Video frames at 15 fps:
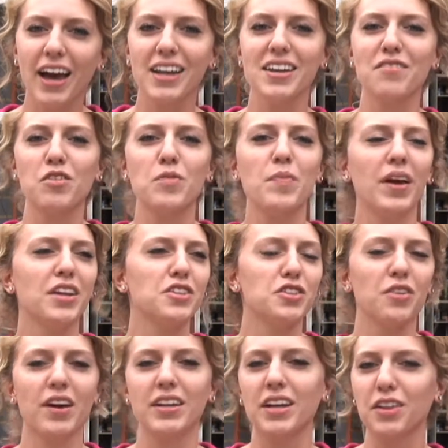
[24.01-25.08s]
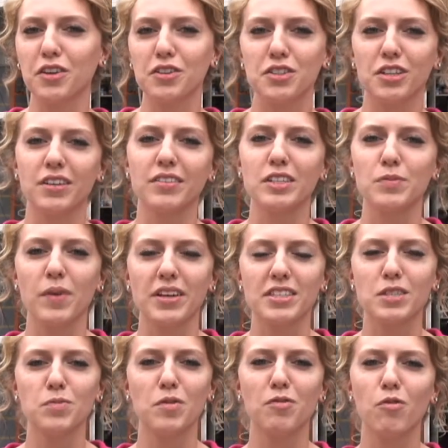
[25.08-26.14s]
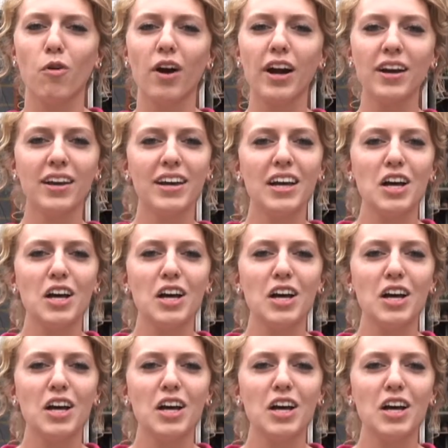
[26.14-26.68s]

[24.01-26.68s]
had never been to any other service places before.